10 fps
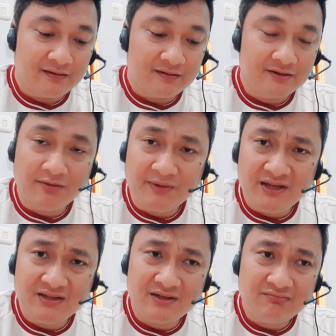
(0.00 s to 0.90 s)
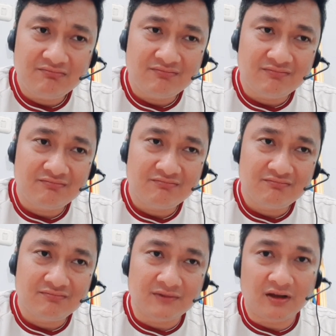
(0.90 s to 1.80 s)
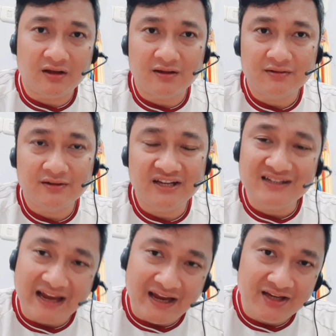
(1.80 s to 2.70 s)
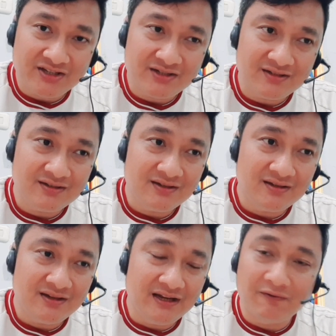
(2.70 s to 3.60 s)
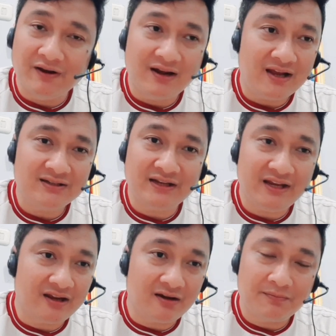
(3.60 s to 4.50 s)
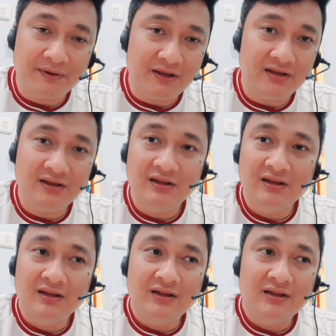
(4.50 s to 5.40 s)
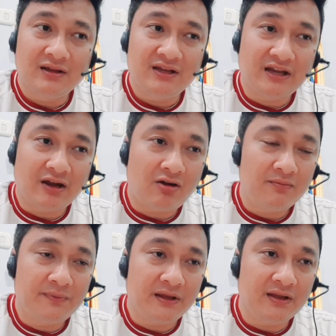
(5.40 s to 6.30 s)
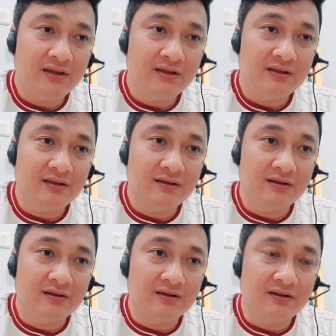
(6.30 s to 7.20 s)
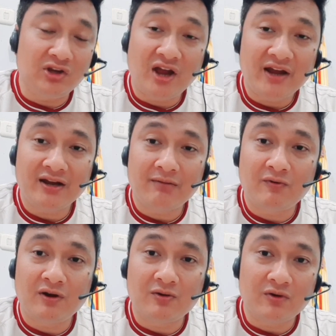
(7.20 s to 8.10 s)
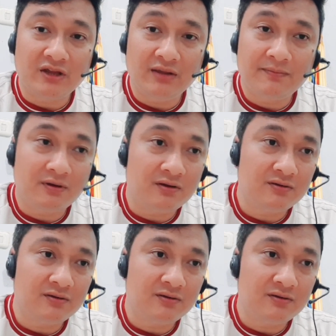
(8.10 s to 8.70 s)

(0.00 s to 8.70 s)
Tom Heaton, nah, his age. He realized that he cannot be United #1 goalkeeper.